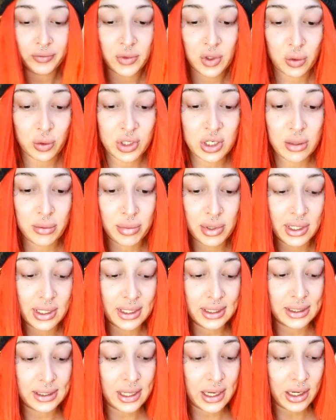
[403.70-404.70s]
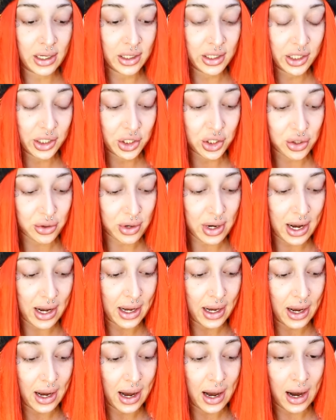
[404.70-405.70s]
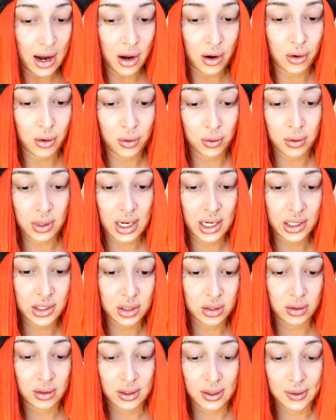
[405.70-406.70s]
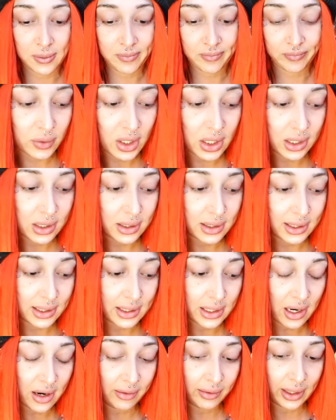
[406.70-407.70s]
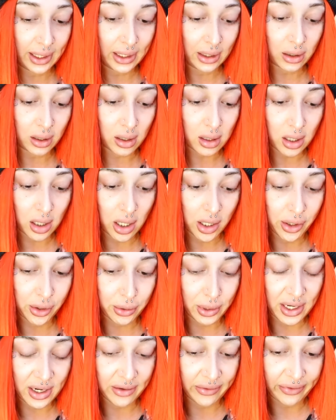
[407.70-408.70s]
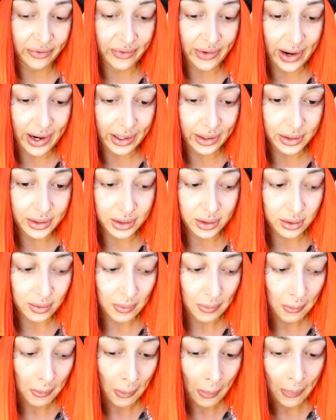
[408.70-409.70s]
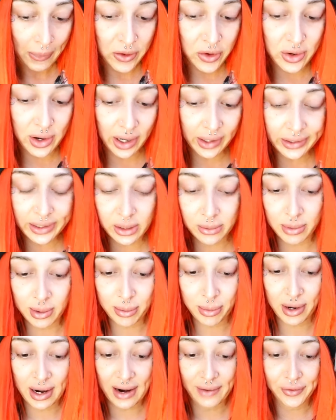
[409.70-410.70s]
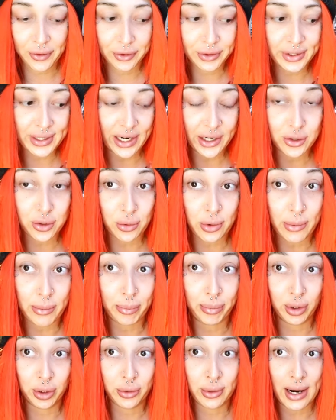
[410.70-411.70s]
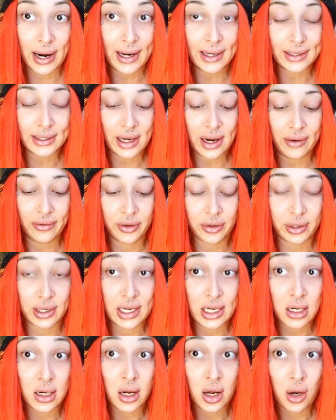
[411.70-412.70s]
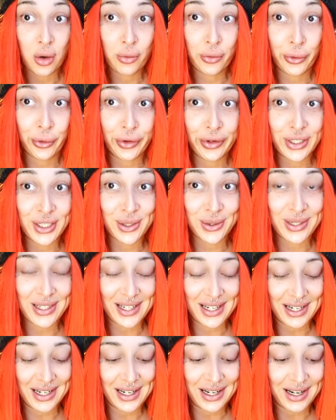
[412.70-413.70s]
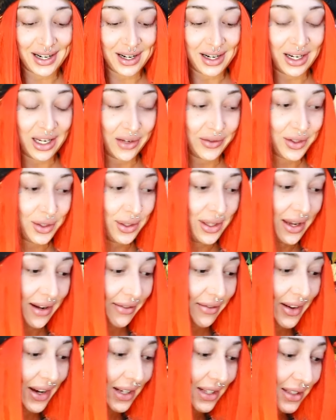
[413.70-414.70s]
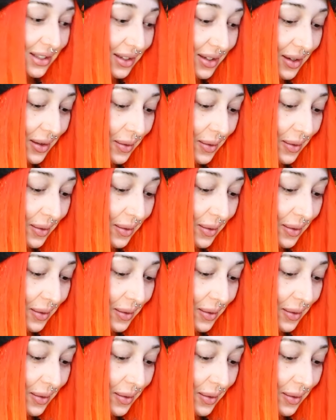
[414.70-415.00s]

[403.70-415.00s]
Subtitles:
which I'm pretty excited to try out actually, because these have like a green effect. You know how some people have those natural blue eyes that have green? Well, this one gives you that effect.